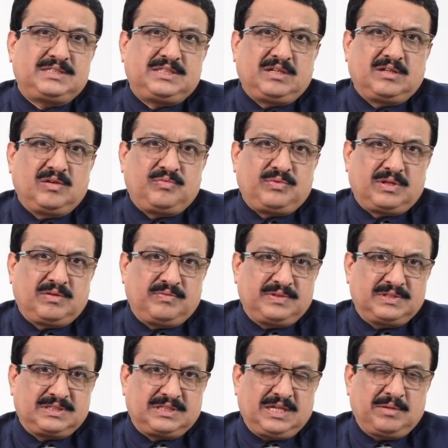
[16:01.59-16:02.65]
channel for the
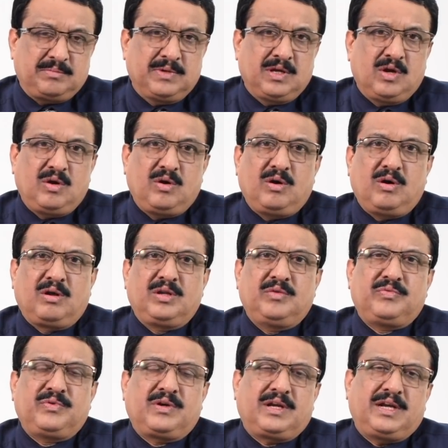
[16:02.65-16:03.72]
first time, or
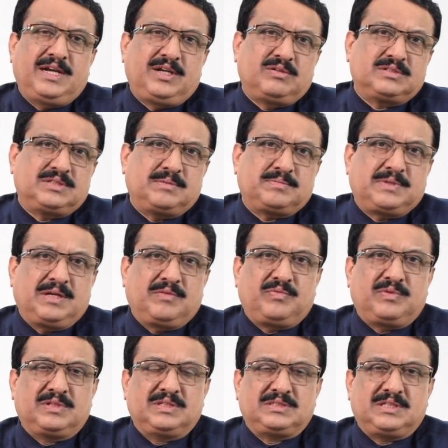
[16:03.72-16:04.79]
if you are yet to subscribe
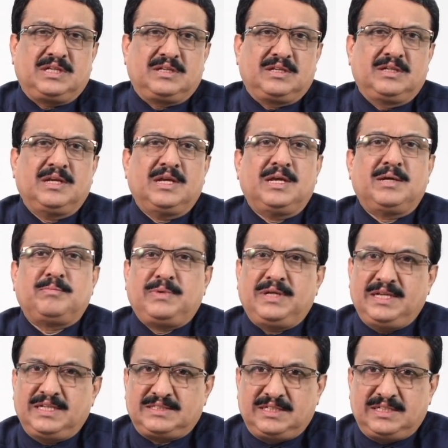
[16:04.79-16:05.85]
for this channel,
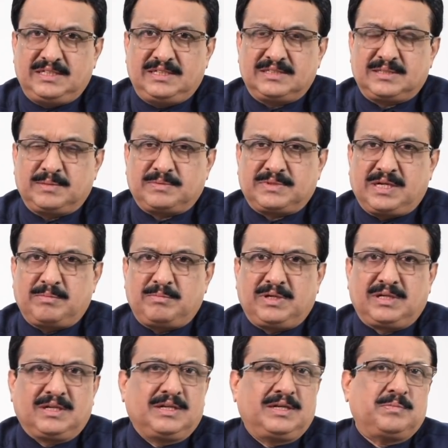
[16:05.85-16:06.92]
please hit the subscribe
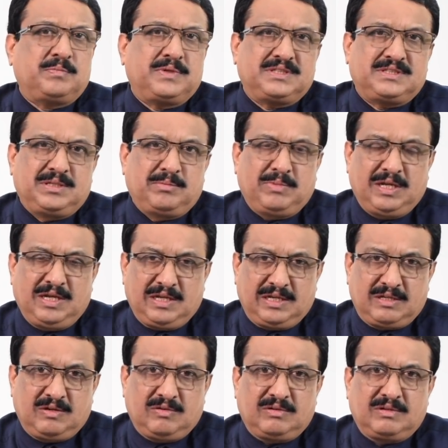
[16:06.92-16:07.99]
button and press the bell
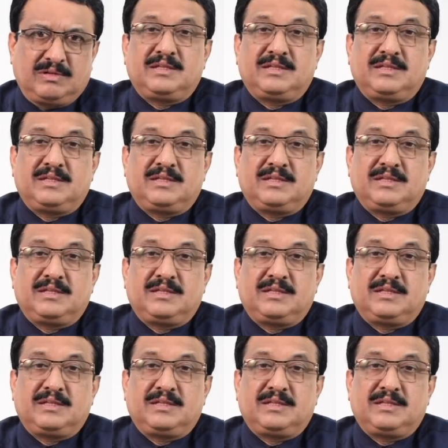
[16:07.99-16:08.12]
icon.